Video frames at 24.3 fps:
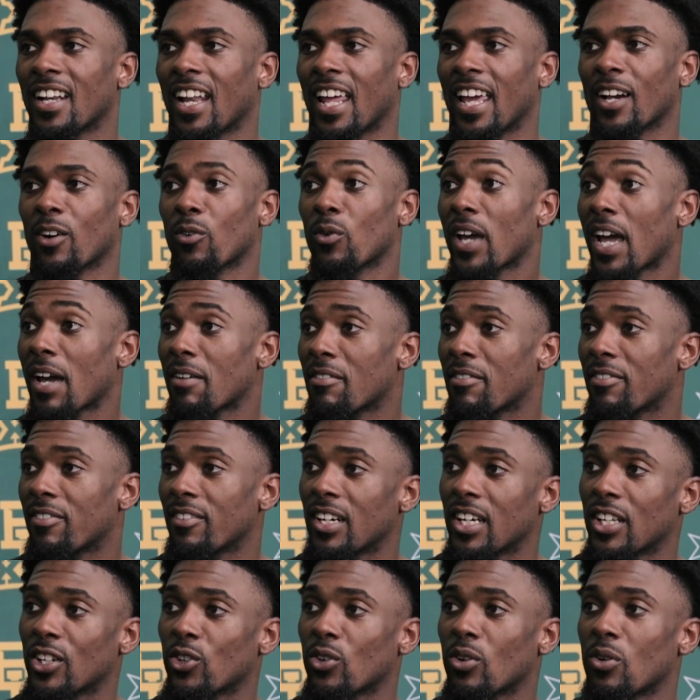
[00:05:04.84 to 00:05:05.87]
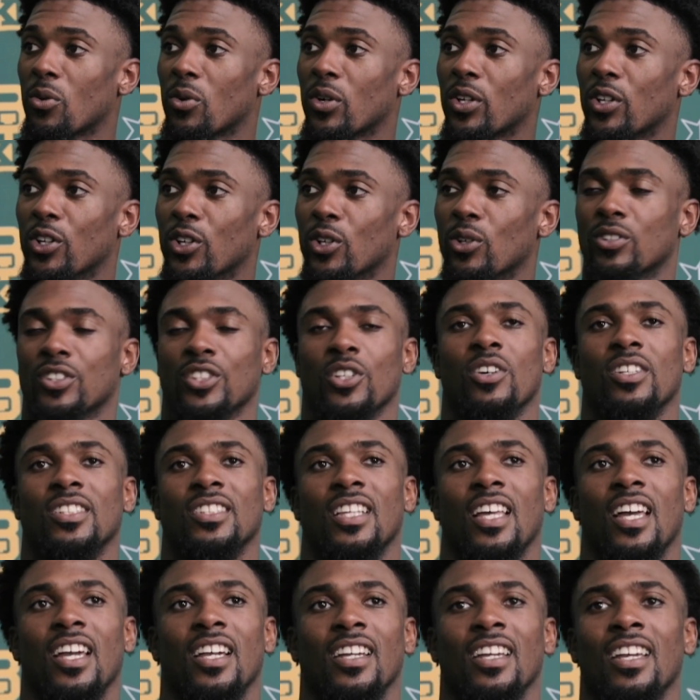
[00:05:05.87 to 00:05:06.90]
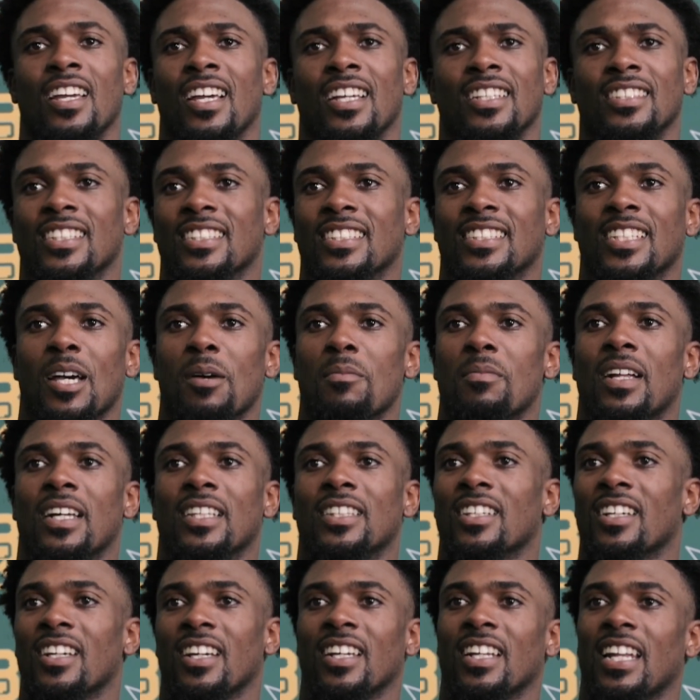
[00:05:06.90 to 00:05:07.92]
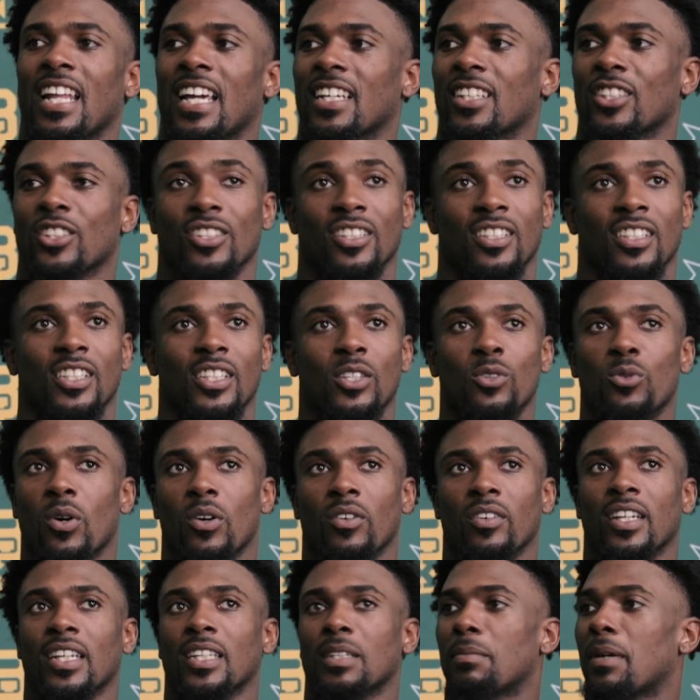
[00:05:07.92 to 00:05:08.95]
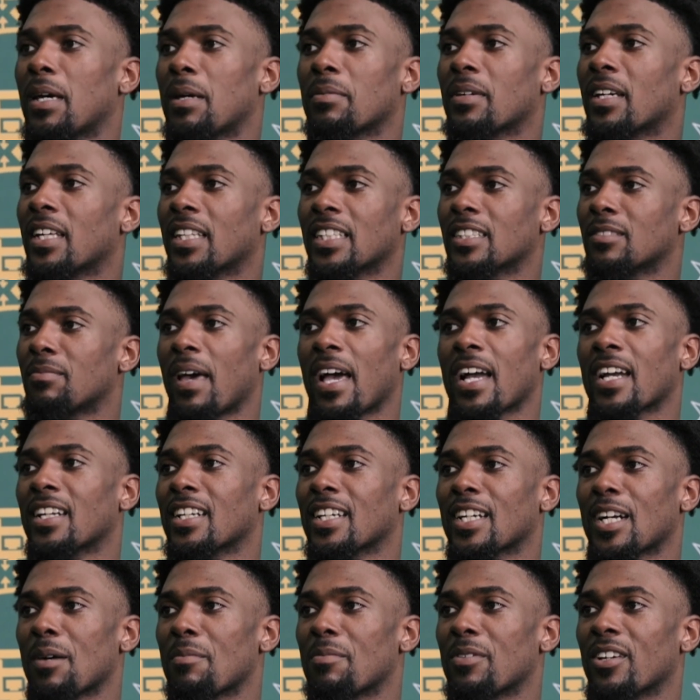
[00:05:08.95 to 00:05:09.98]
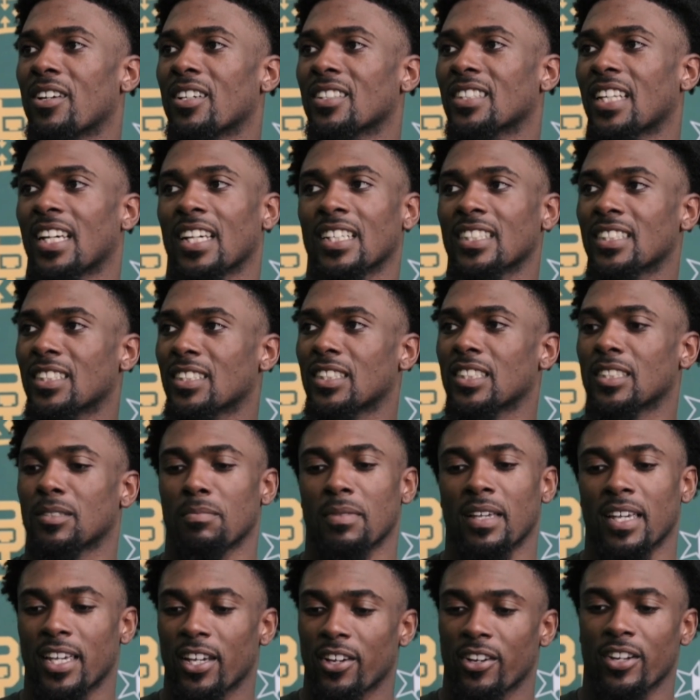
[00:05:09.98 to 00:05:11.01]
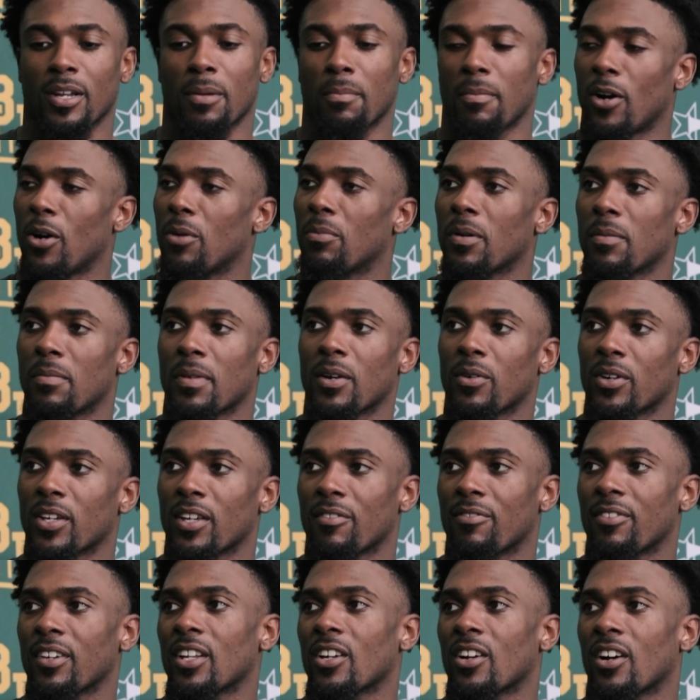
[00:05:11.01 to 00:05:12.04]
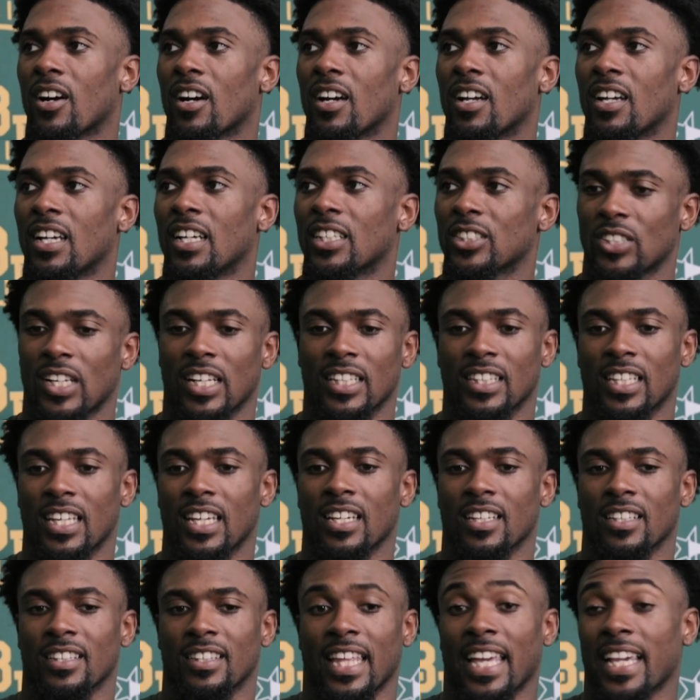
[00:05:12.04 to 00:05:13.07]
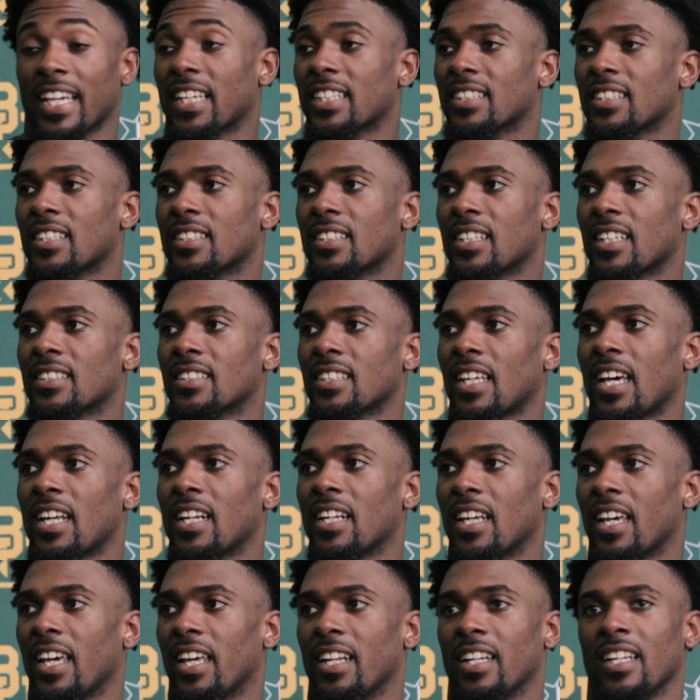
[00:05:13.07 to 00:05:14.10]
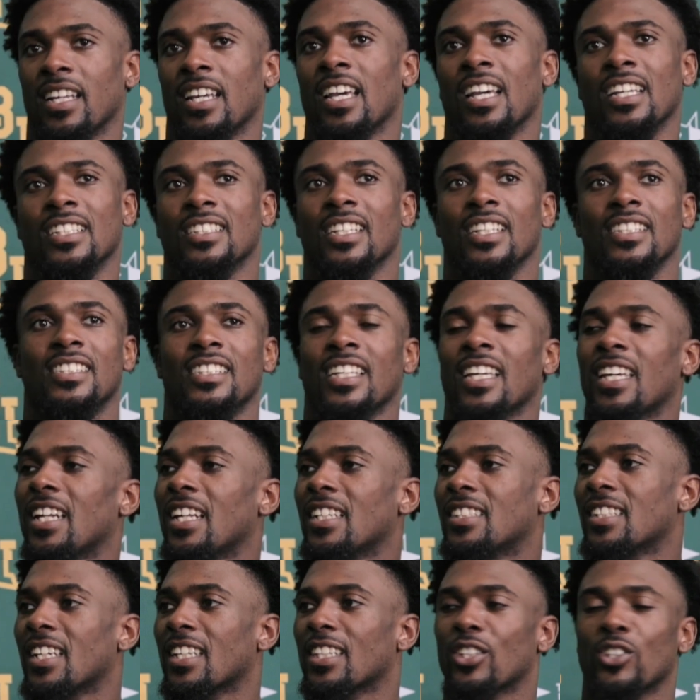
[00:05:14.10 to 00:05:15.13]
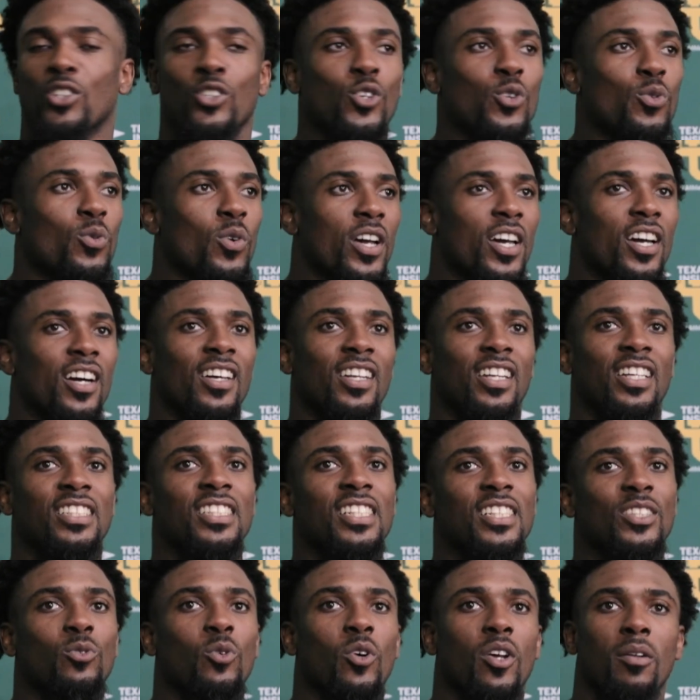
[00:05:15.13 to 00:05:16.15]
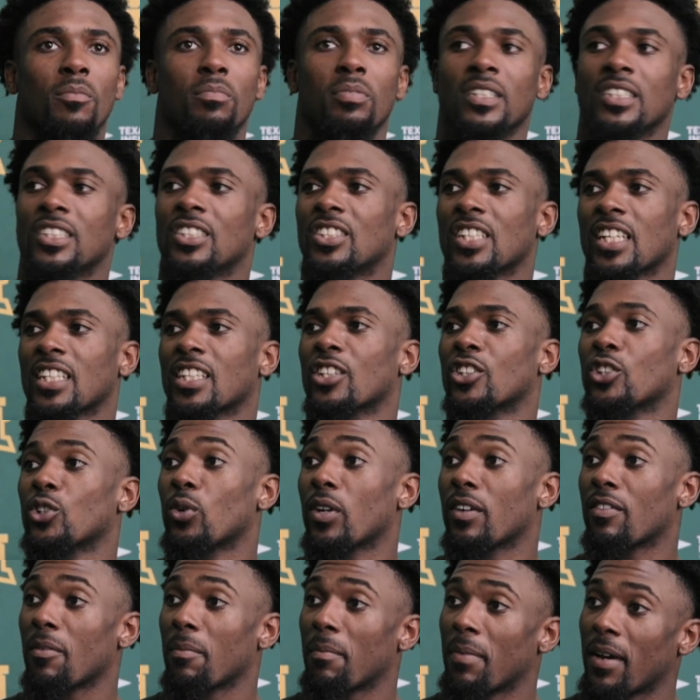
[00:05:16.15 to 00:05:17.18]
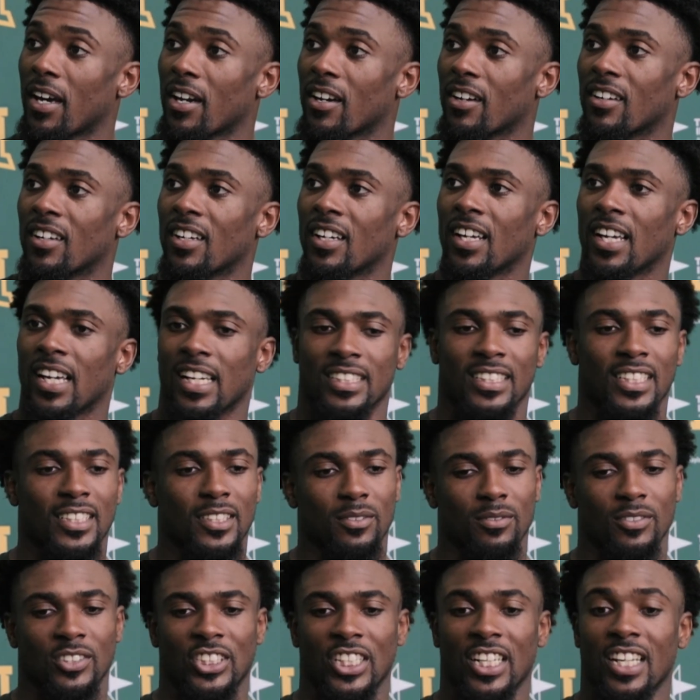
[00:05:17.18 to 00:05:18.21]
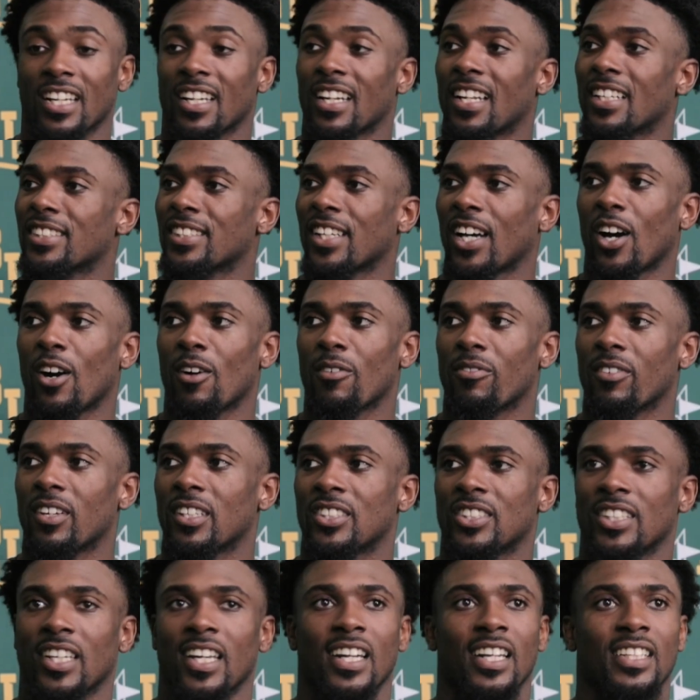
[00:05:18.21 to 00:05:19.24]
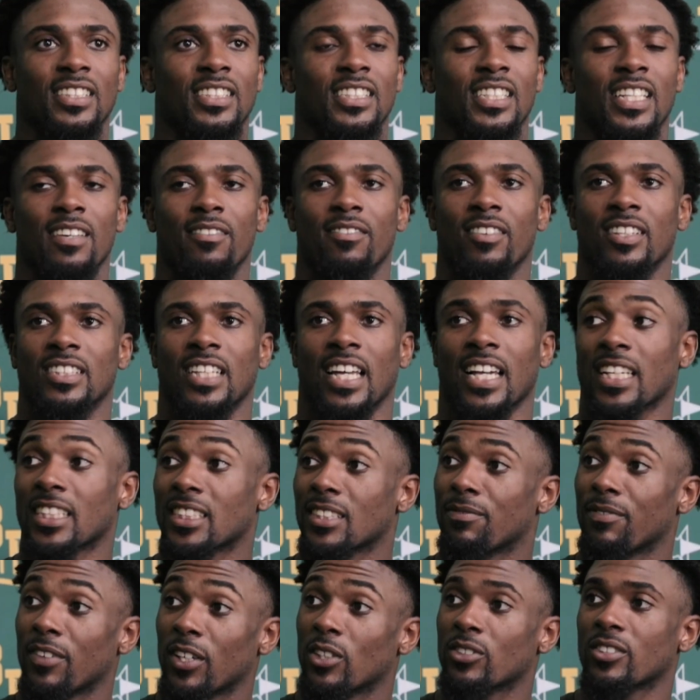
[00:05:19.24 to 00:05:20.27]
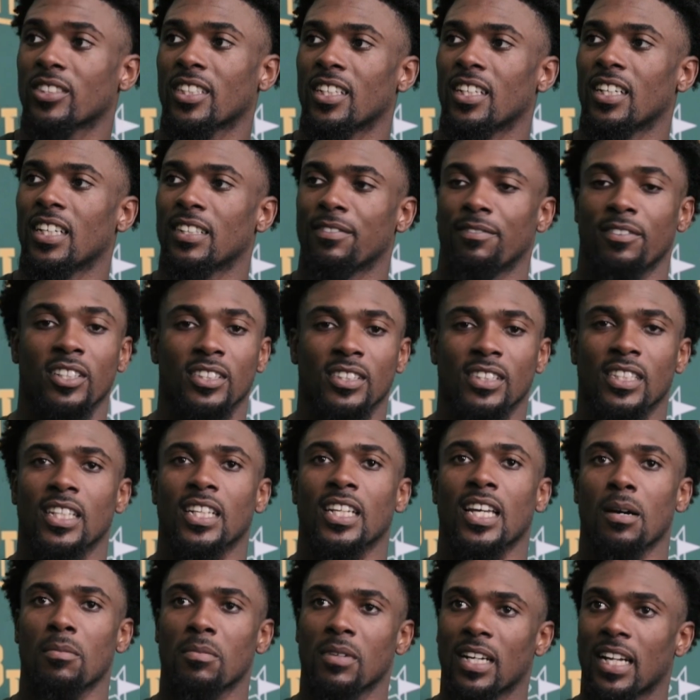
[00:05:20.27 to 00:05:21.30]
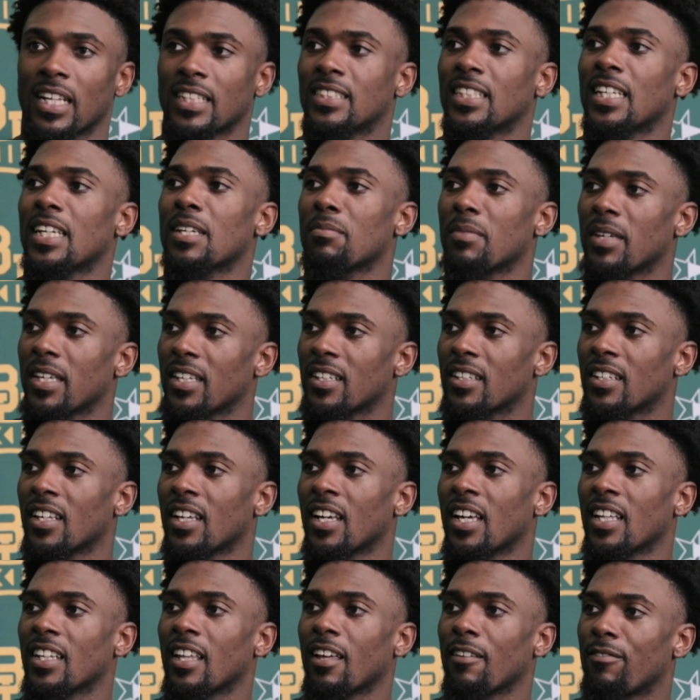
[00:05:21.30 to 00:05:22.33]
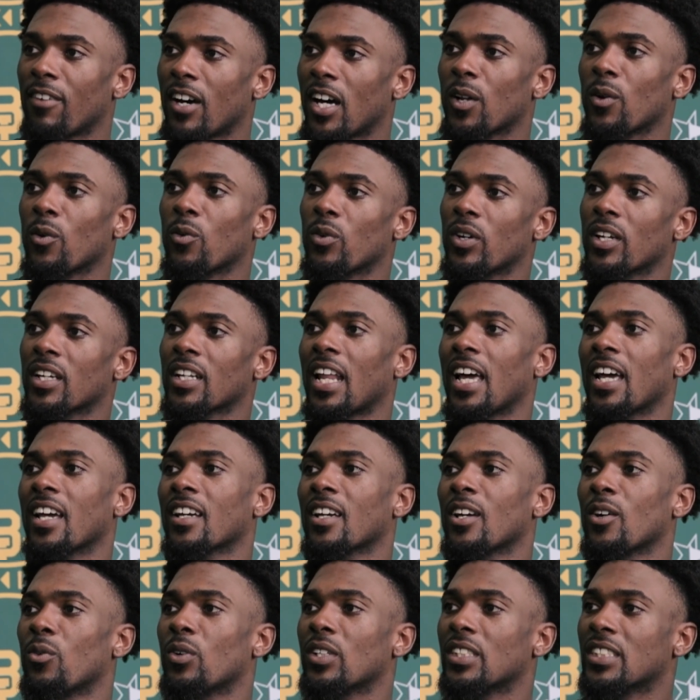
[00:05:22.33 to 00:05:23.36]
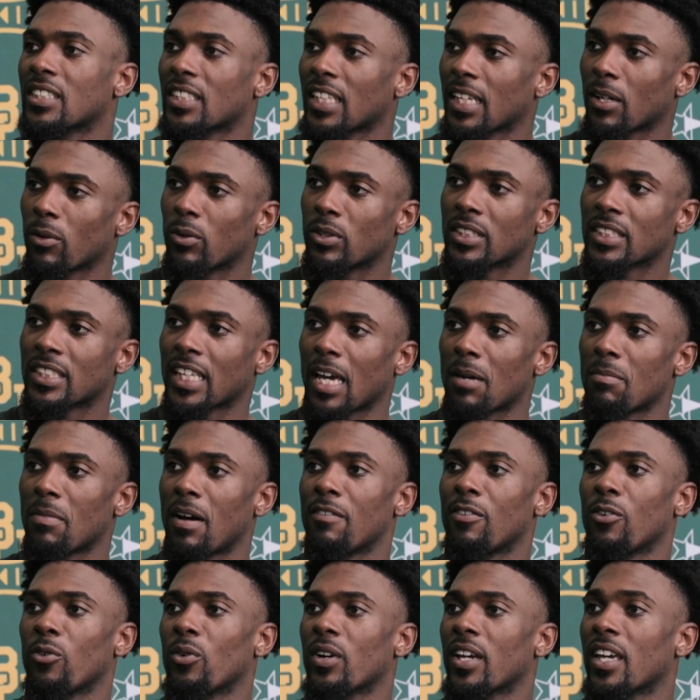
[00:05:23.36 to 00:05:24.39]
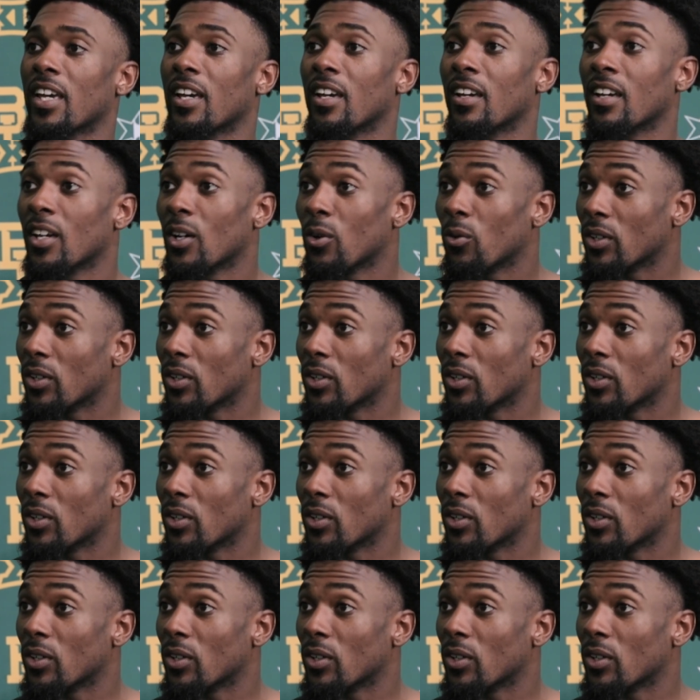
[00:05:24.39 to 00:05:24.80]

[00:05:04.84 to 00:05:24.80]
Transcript: Like we're having fun doing what we do. So it's like just come out there and like you gonna get be able to get this back in a couple years. Like it's just being here in the moment, being where your feet are. So I think that gets us excited and just seeing each other do well and just want to push each other to do even better just gelling as an offense, gelling as a defense. Like it feels good. It feels good coming in that team meeting that following week. Like we just we just came off a win.